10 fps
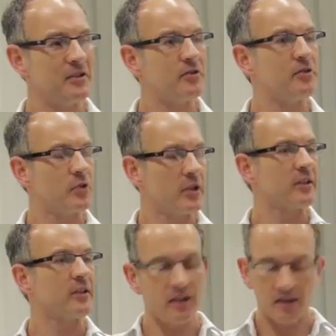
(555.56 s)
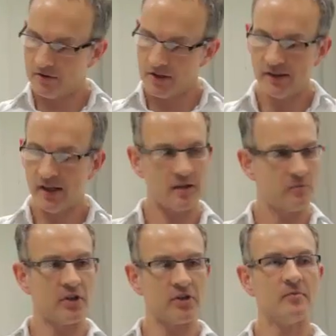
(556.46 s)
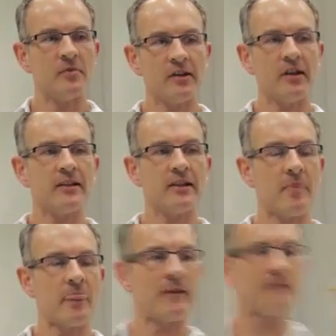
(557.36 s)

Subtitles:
doing the practice. Exactly, a mind gym. Exactly that.